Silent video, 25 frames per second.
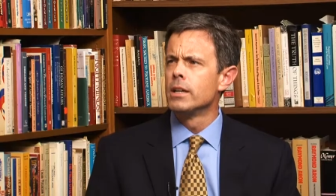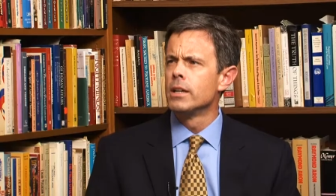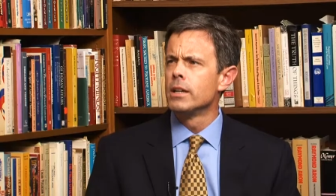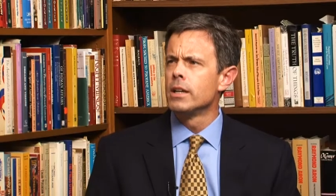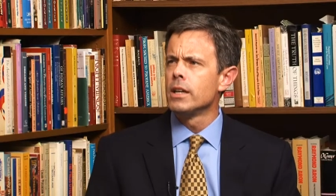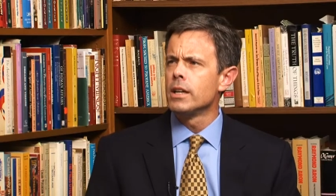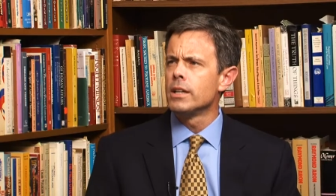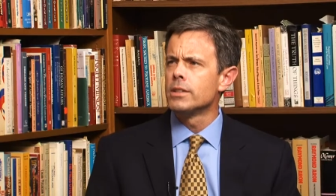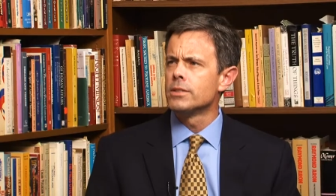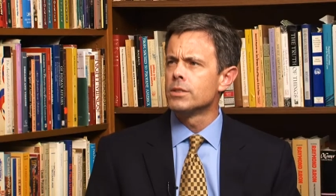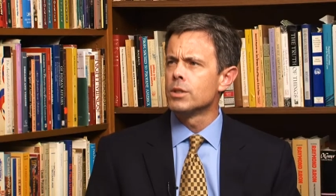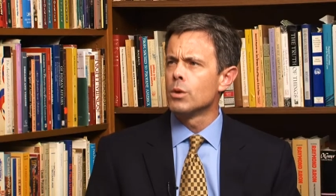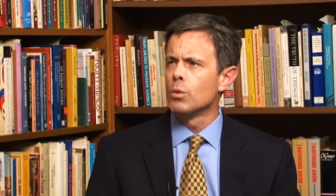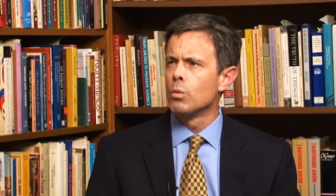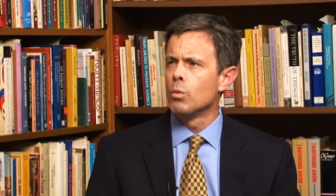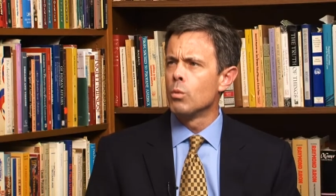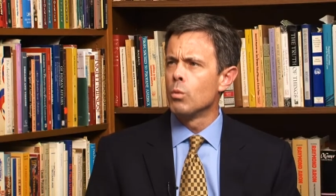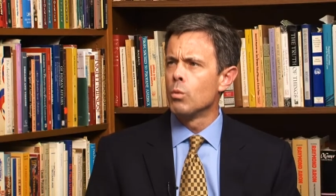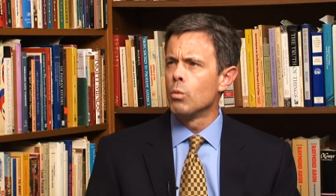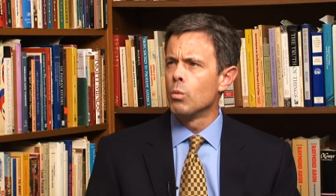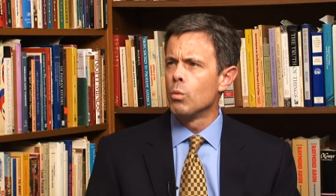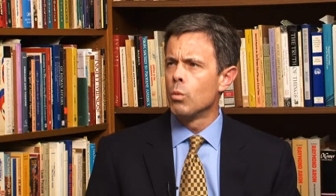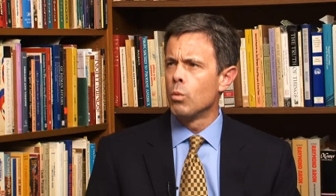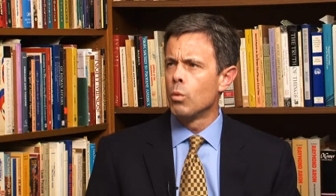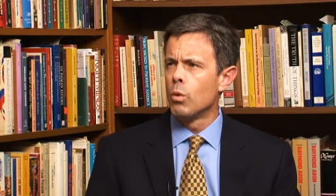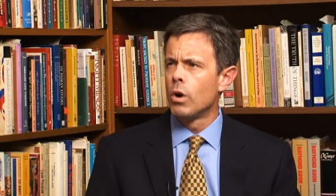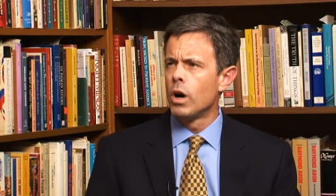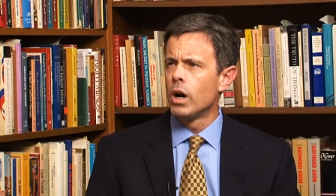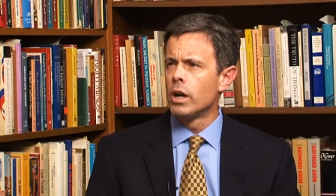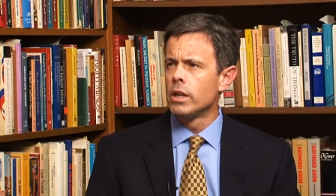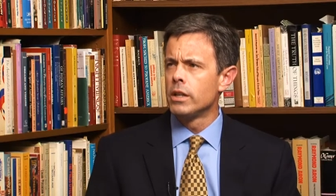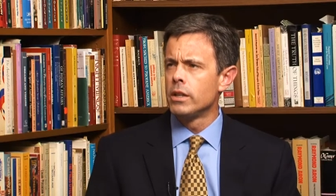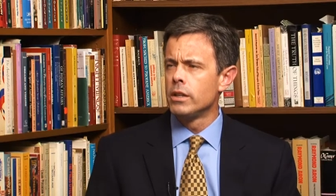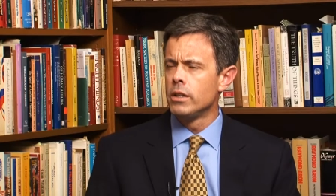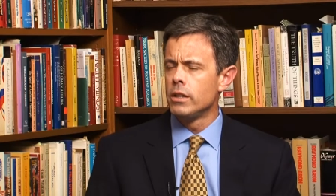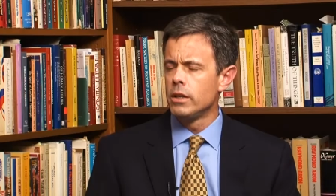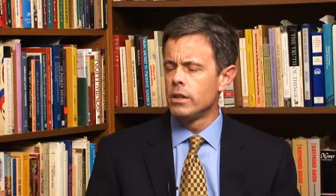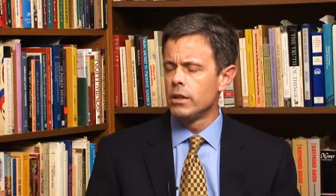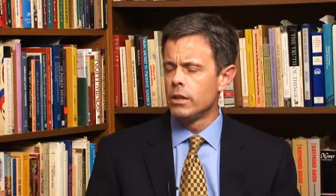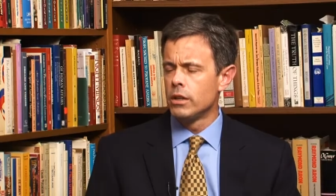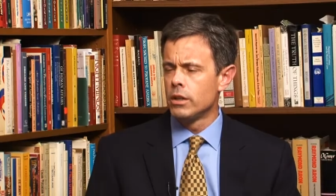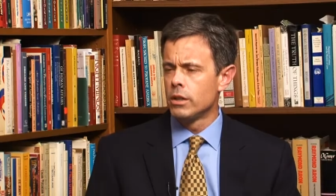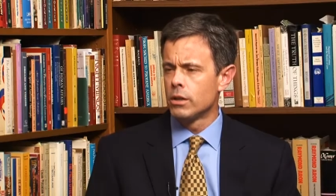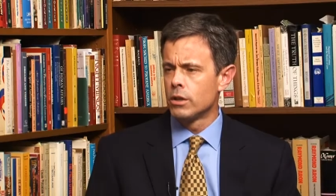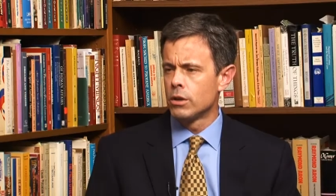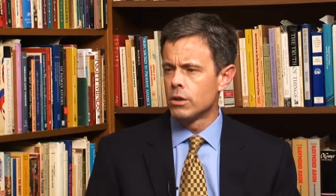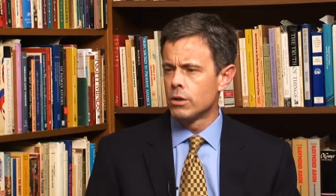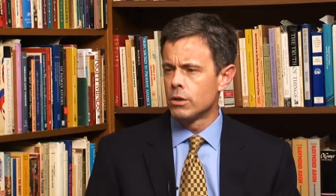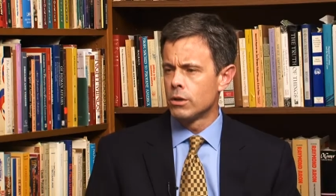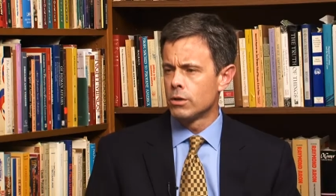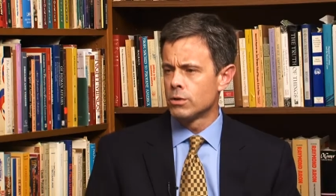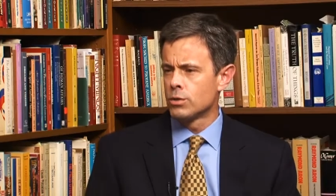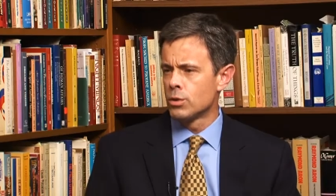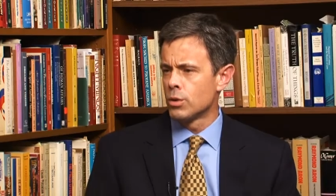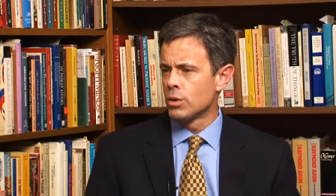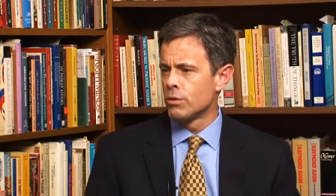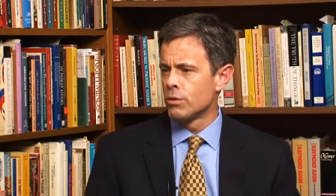it's a 1 year, sort